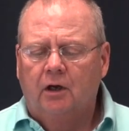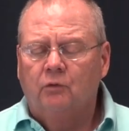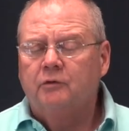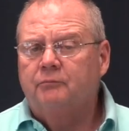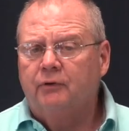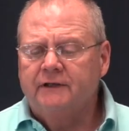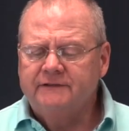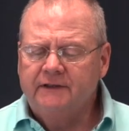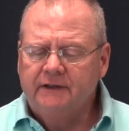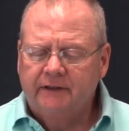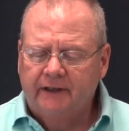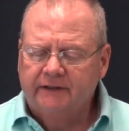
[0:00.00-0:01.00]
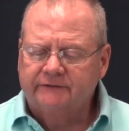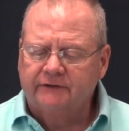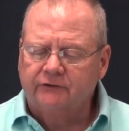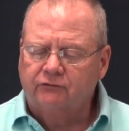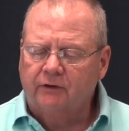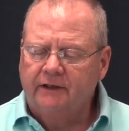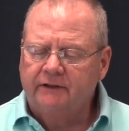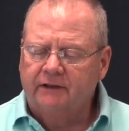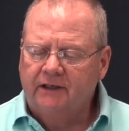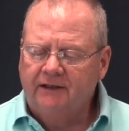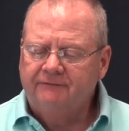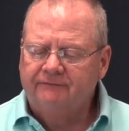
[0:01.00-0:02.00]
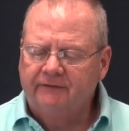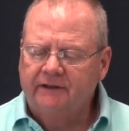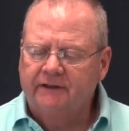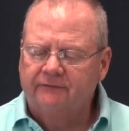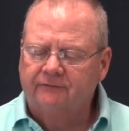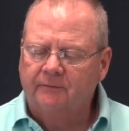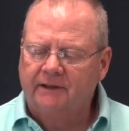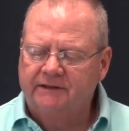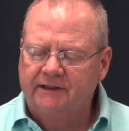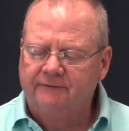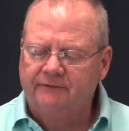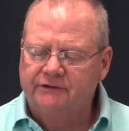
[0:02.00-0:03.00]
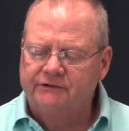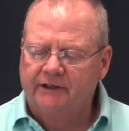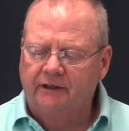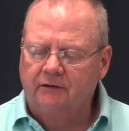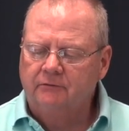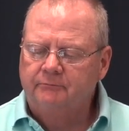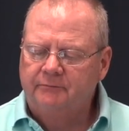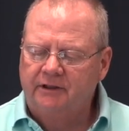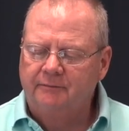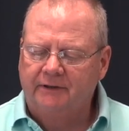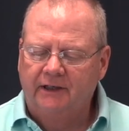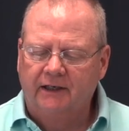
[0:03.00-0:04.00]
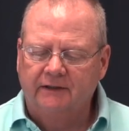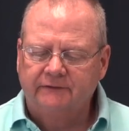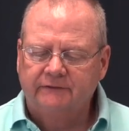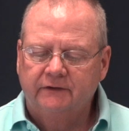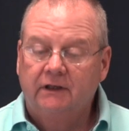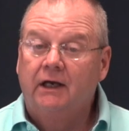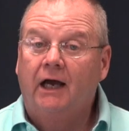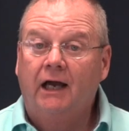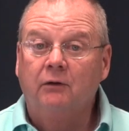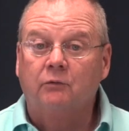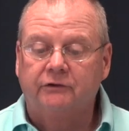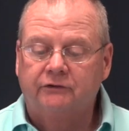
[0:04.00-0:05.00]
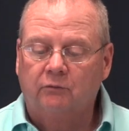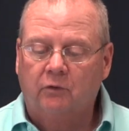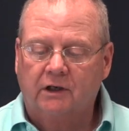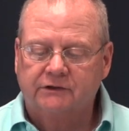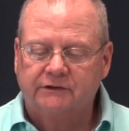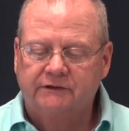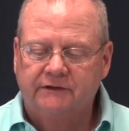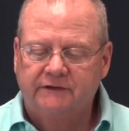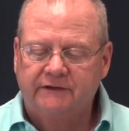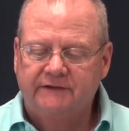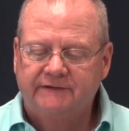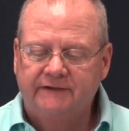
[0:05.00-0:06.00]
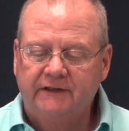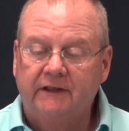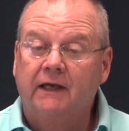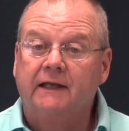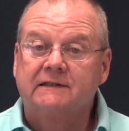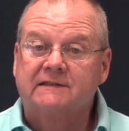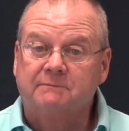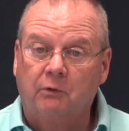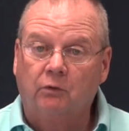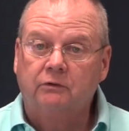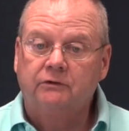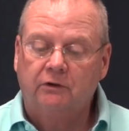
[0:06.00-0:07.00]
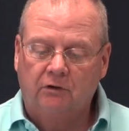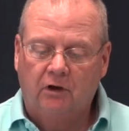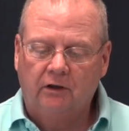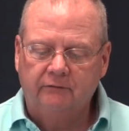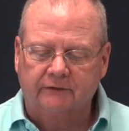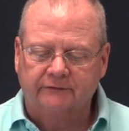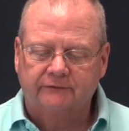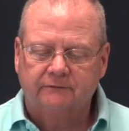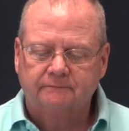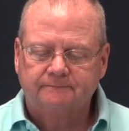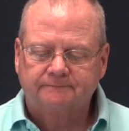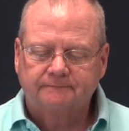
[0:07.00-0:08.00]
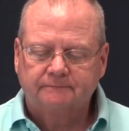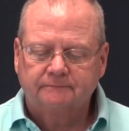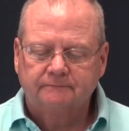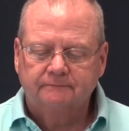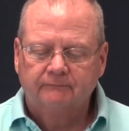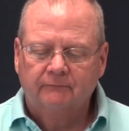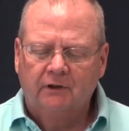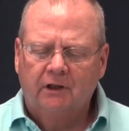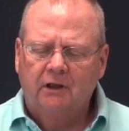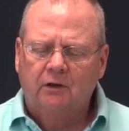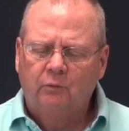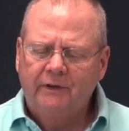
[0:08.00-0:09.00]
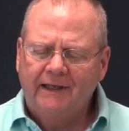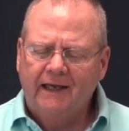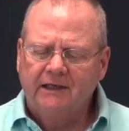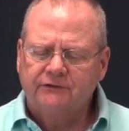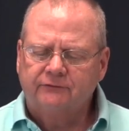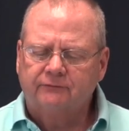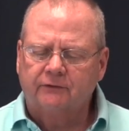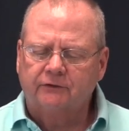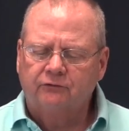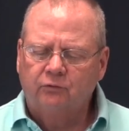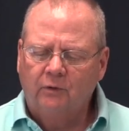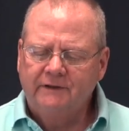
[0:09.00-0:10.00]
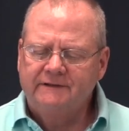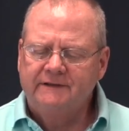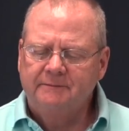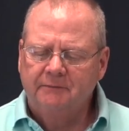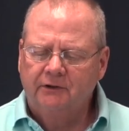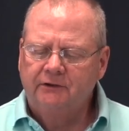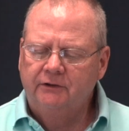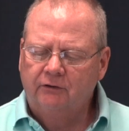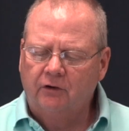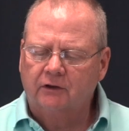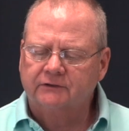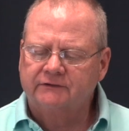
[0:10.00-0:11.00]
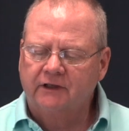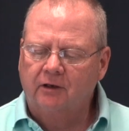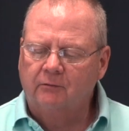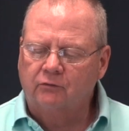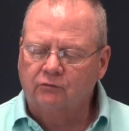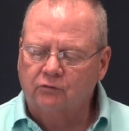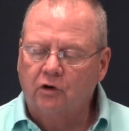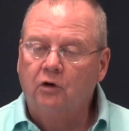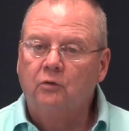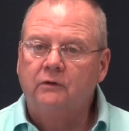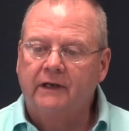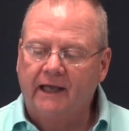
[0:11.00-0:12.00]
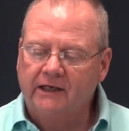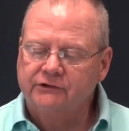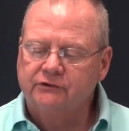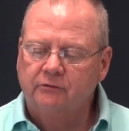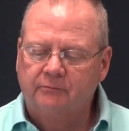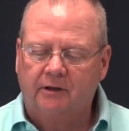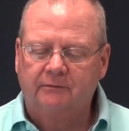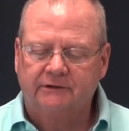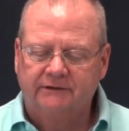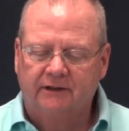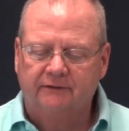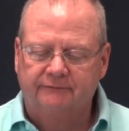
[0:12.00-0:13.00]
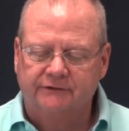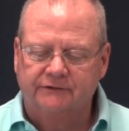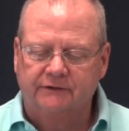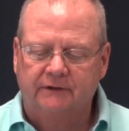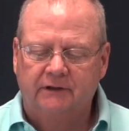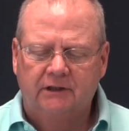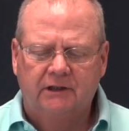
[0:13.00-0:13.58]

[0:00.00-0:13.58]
When President Nixon tried to cut funding for my TV channel, PBS, I went to Washington, D.C. and spoke to Congress. We asked for $20 million to help grow national public television,